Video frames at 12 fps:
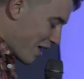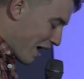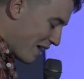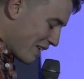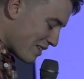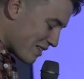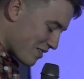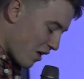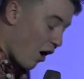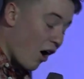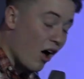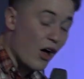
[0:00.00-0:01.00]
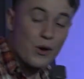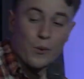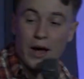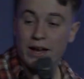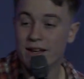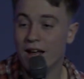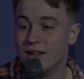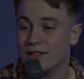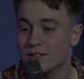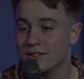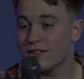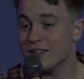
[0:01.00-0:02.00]
And this is the harder way,
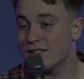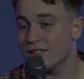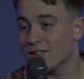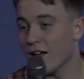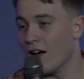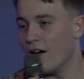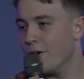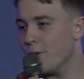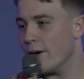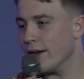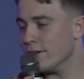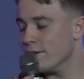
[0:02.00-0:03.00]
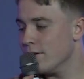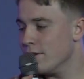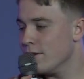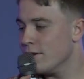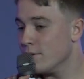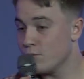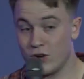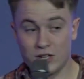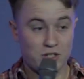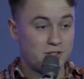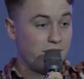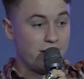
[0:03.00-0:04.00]
guys. This is the harder way.
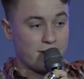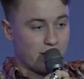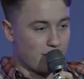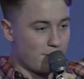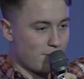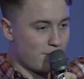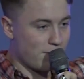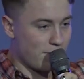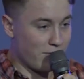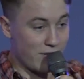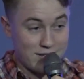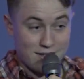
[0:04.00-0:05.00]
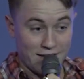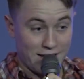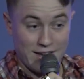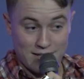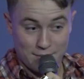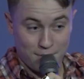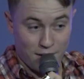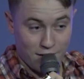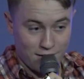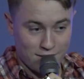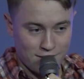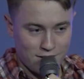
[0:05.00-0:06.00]
Preaching's easy. This is the easy
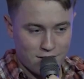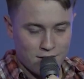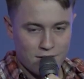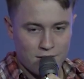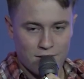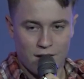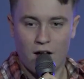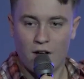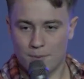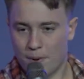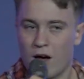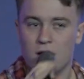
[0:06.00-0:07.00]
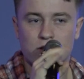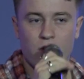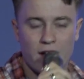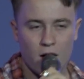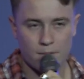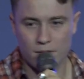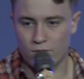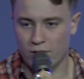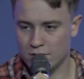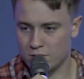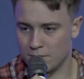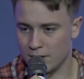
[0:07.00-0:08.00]
part. The harder part is going out and being
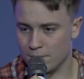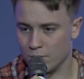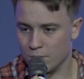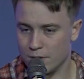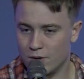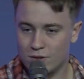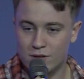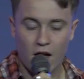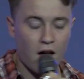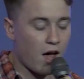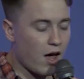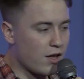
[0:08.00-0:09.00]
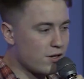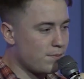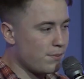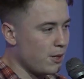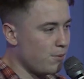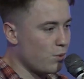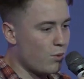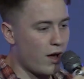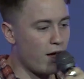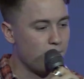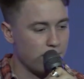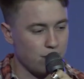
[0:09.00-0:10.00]
friends with people because hurt people
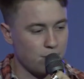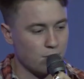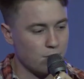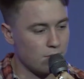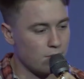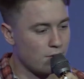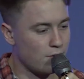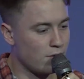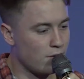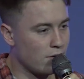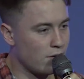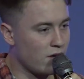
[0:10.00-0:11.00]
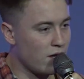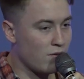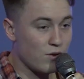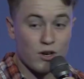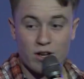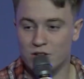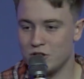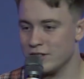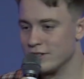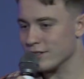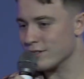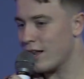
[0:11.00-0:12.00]
hurt people. If you look at
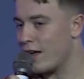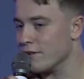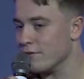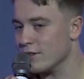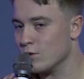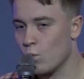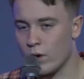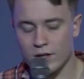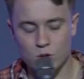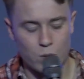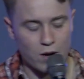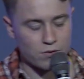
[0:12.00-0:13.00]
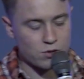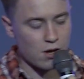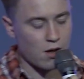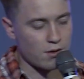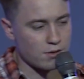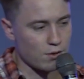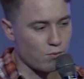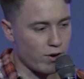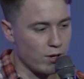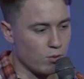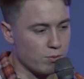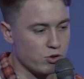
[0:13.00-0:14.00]
Jesus' life, there's a 1 in 12 chance your
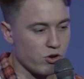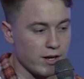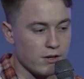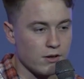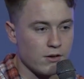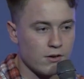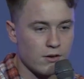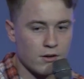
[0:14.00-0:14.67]
friend will betray you.